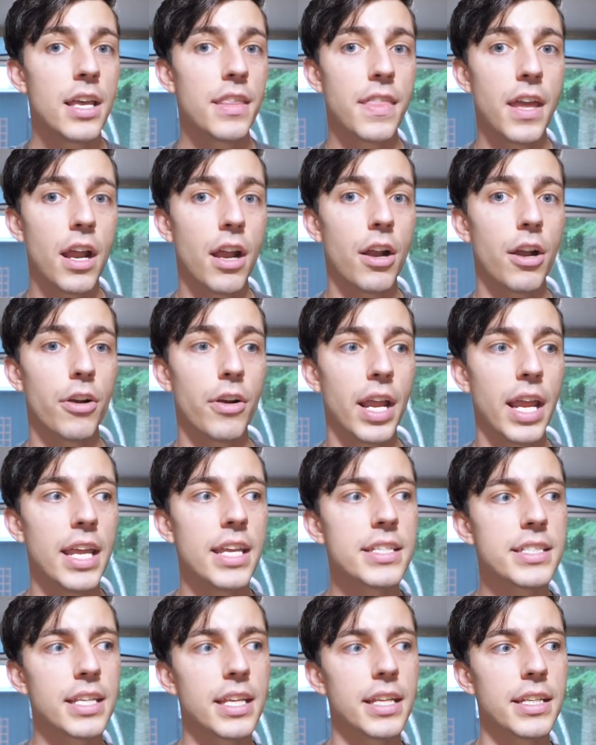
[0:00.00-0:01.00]
there
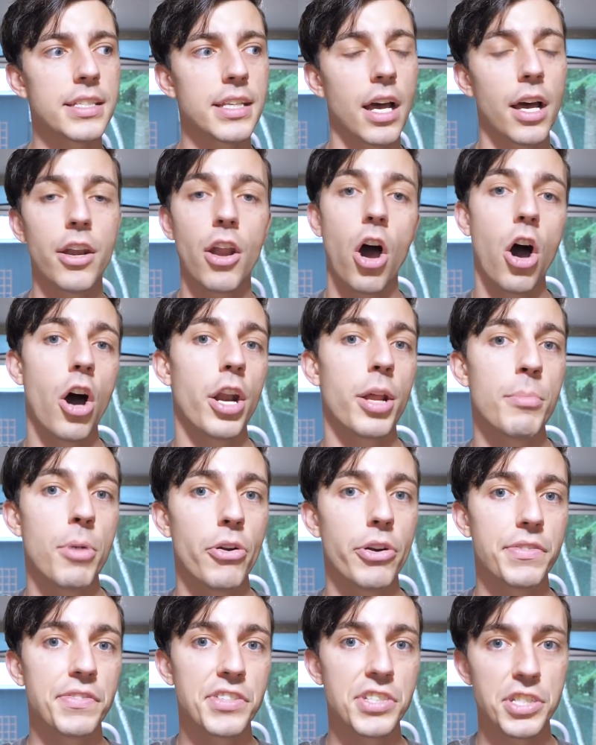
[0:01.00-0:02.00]
isn't an
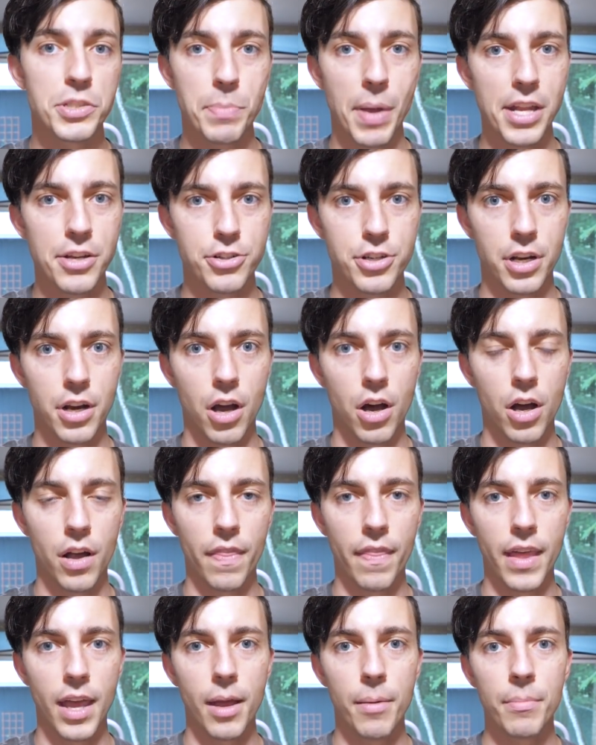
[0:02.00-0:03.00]
automotive suspension
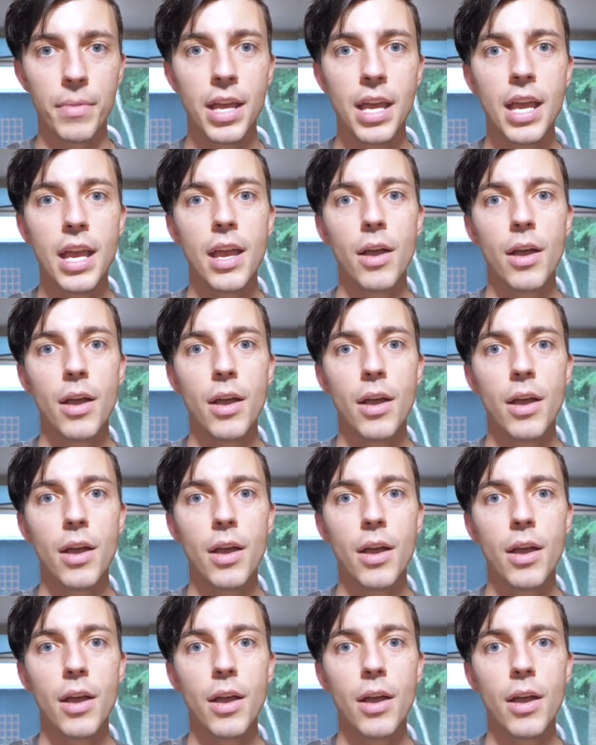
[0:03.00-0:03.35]
on them.